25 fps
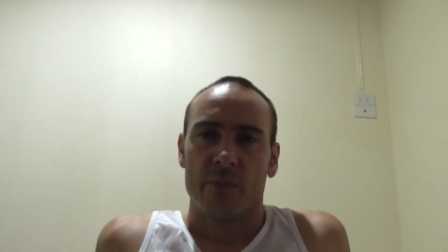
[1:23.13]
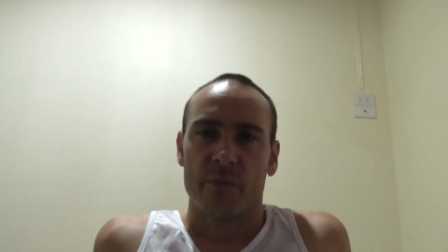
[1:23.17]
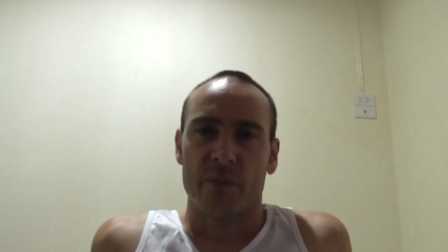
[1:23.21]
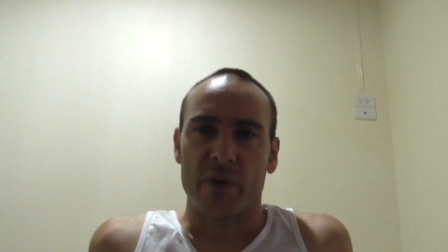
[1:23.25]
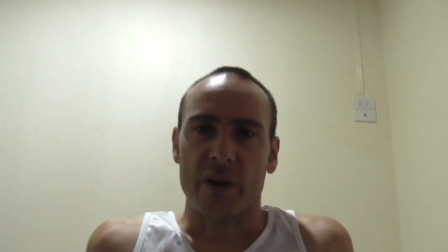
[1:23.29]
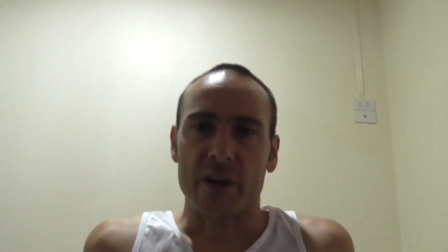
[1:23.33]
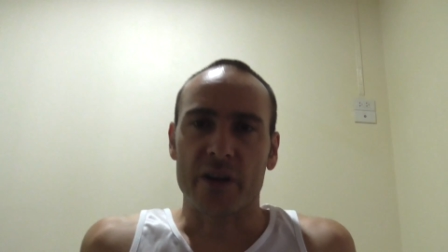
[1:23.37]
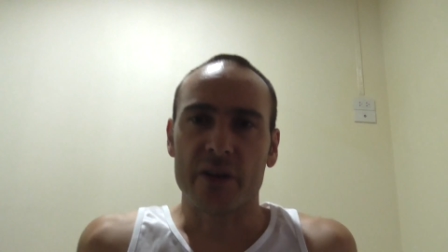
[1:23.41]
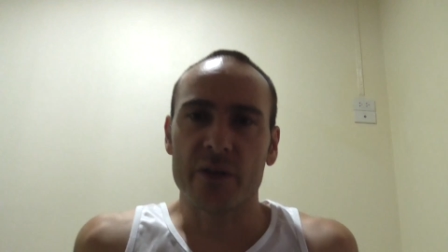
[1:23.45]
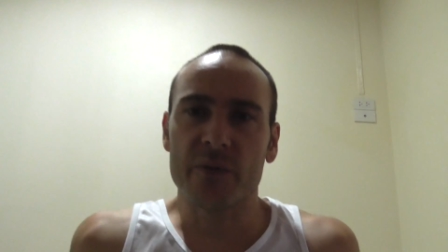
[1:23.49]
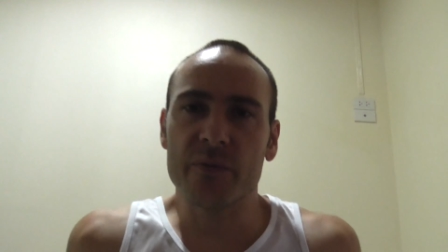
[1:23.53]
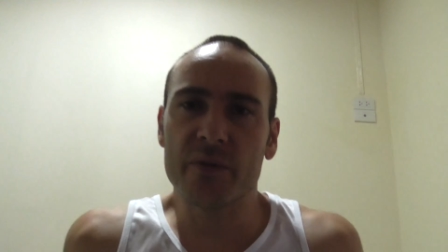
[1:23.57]

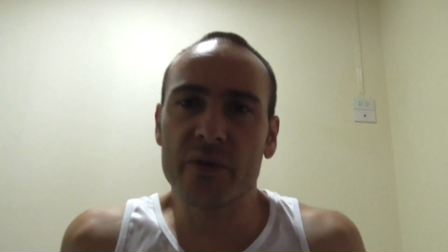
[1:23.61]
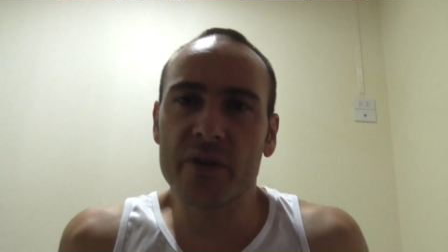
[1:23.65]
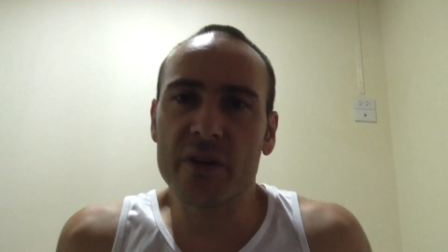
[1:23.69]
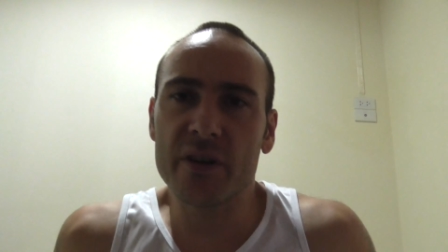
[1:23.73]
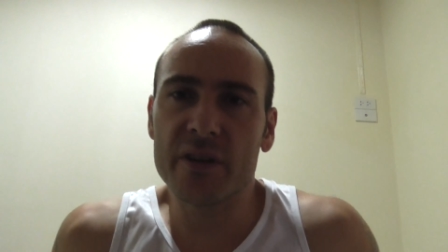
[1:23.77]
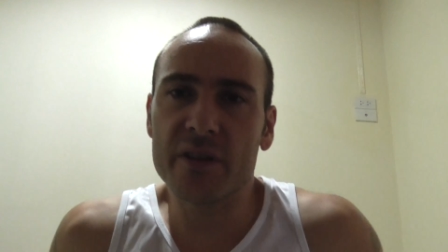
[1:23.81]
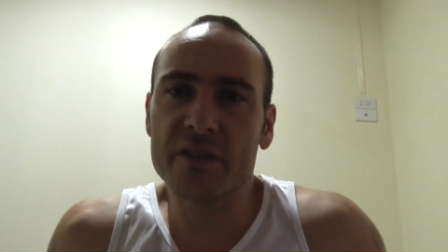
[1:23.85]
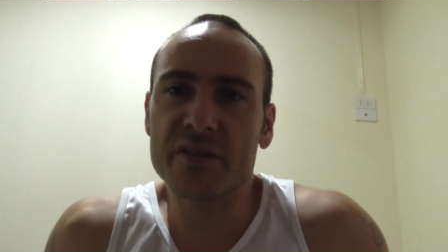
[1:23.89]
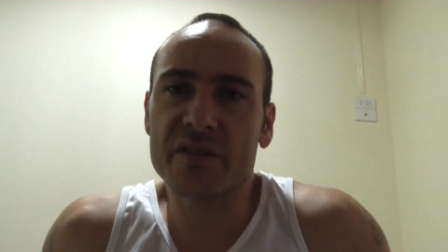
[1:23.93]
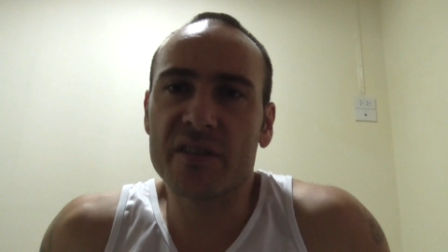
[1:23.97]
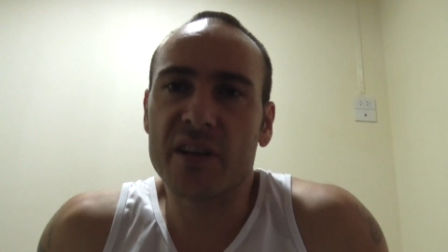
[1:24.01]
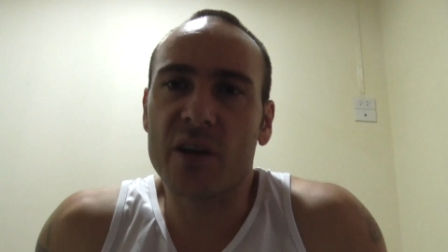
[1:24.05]
But I couldn't
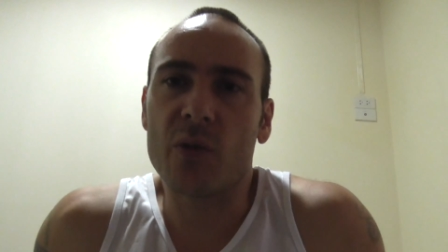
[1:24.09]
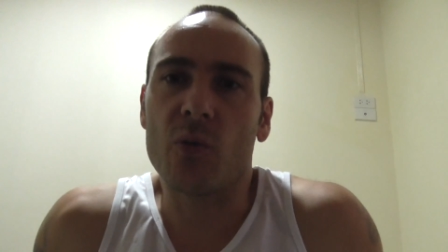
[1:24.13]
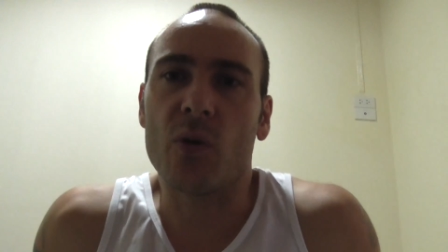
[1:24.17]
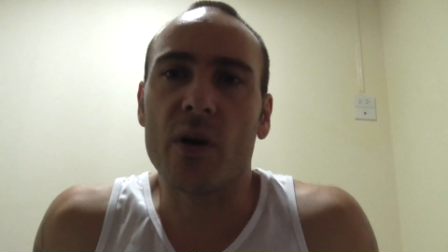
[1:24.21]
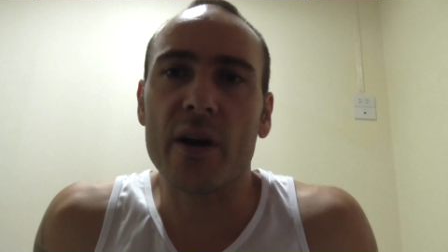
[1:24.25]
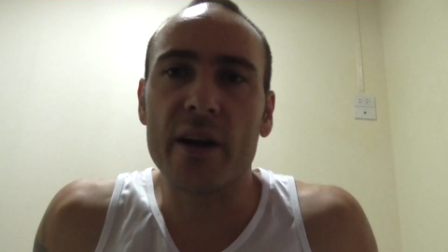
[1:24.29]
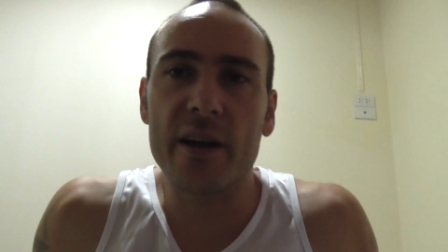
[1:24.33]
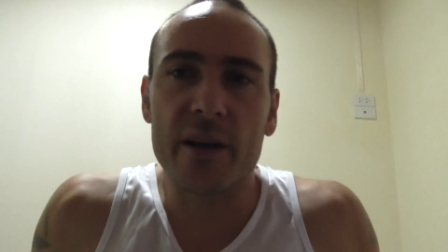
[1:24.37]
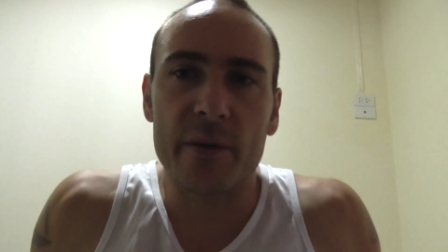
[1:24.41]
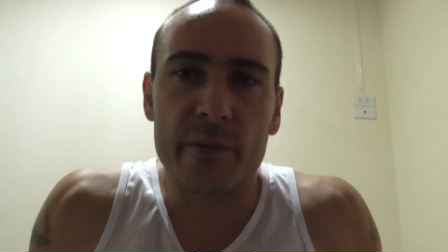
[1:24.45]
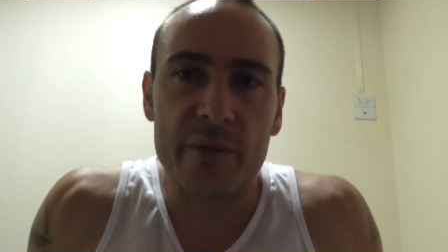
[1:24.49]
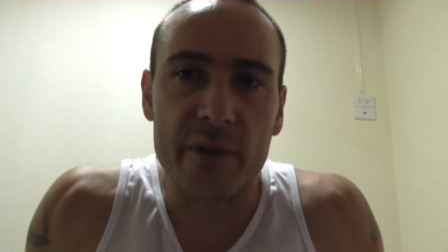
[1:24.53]
really understand
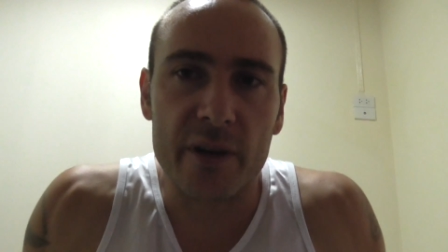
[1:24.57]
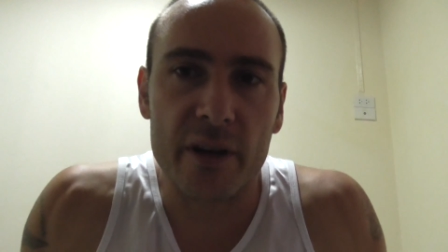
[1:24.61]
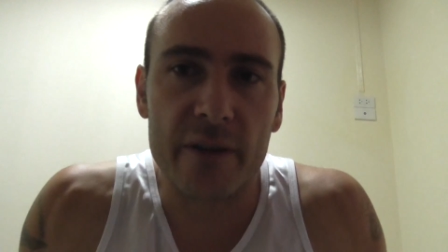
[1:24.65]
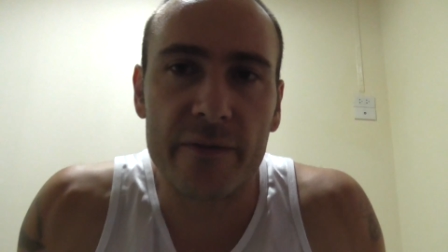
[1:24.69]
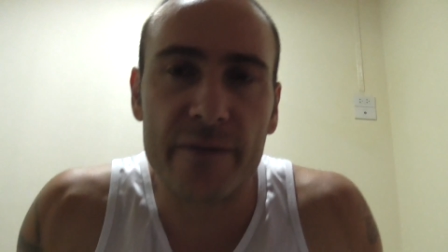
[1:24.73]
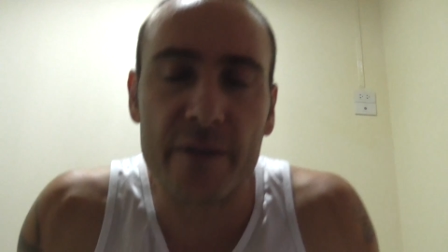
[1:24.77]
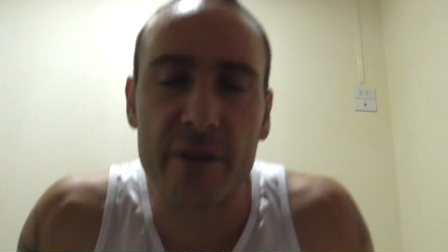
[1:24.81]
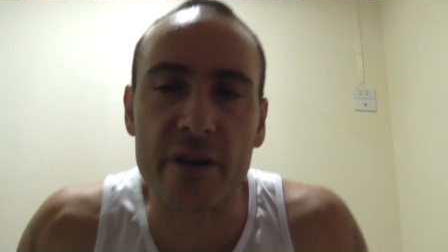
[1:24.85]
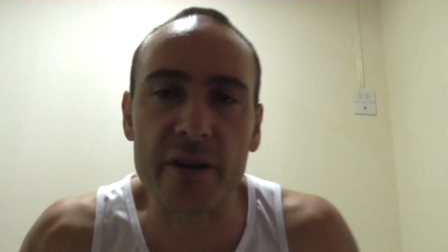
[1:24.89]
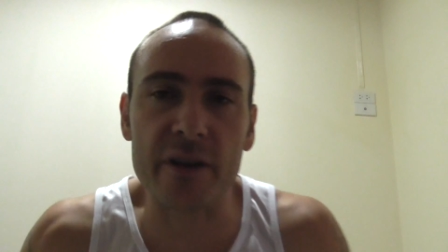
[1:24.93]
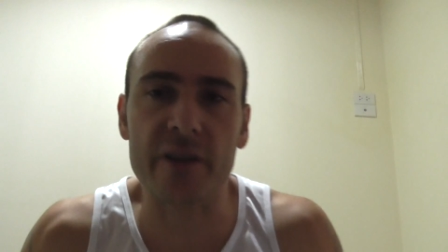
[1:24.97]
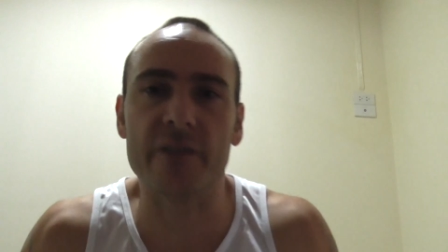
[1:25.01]
why. I mean, I
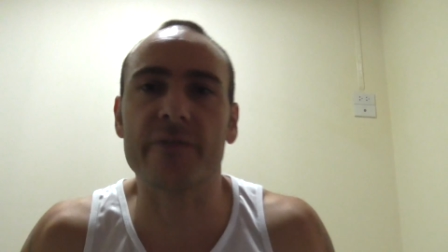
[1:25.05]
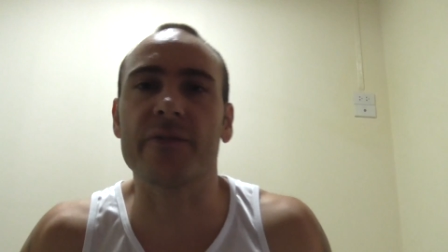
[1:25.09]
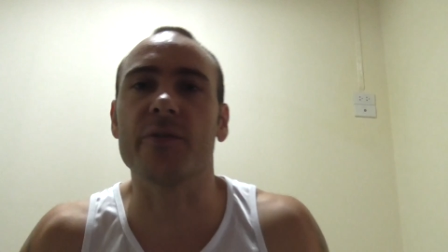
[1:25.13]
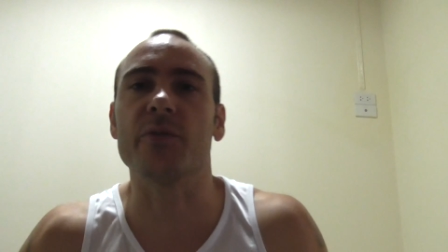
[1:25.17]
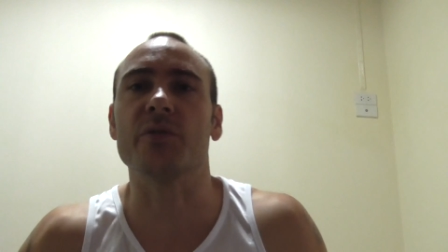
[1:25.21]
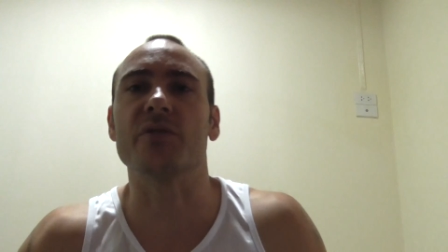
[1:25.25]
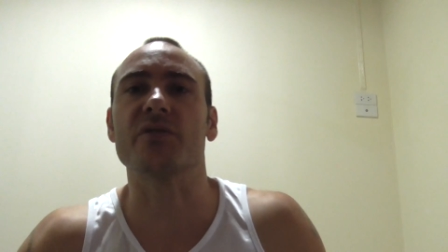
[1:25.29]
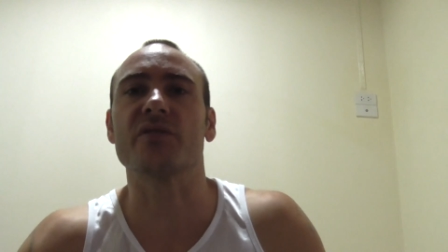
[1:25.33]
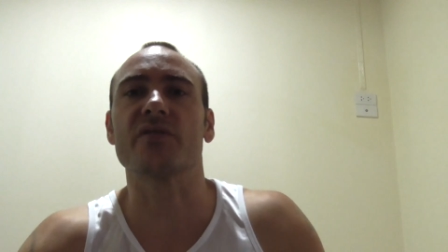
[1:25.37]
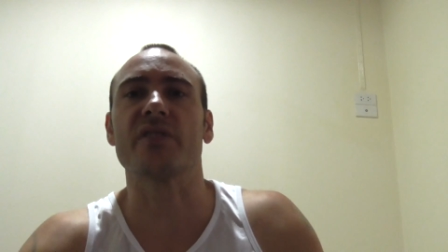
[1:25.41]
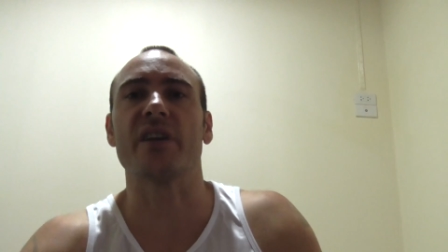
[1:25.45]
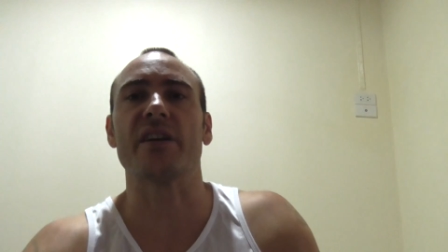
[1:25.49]
figured if
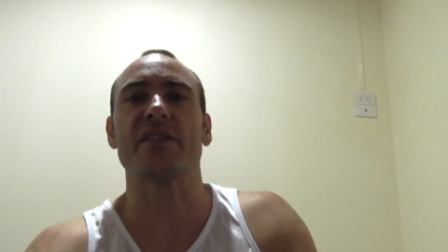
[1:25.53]
it was